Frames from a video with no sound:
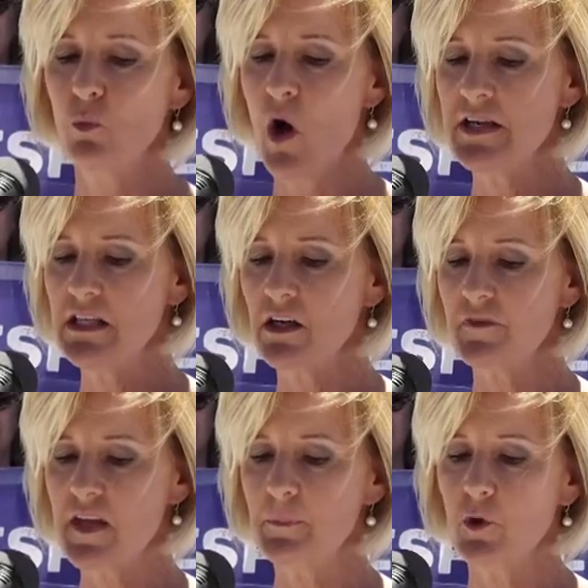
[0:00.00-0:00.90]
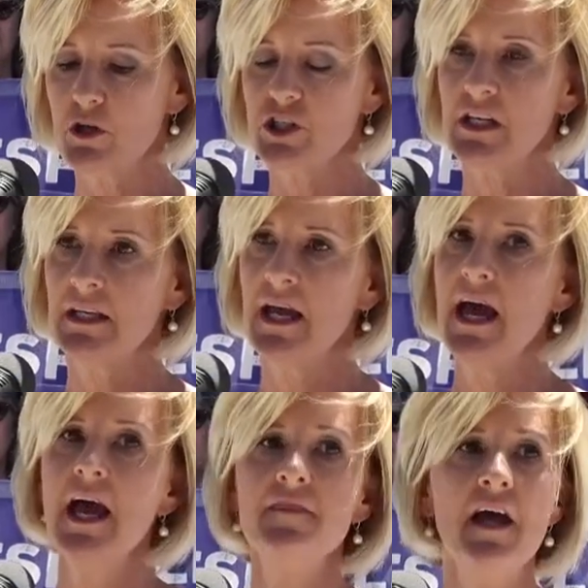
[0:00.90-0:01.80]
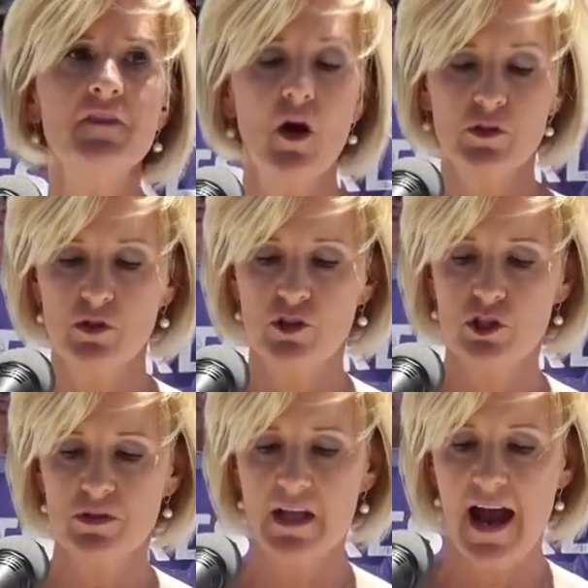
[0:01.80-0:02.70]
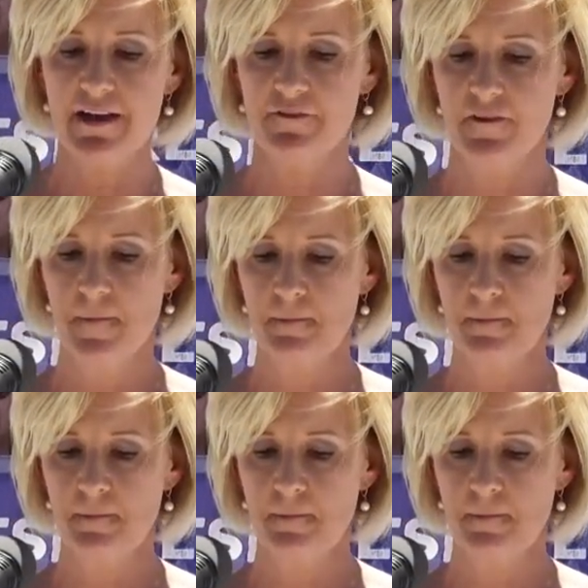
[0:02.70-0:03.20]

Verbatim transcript: one year of the abortion than those who choose life.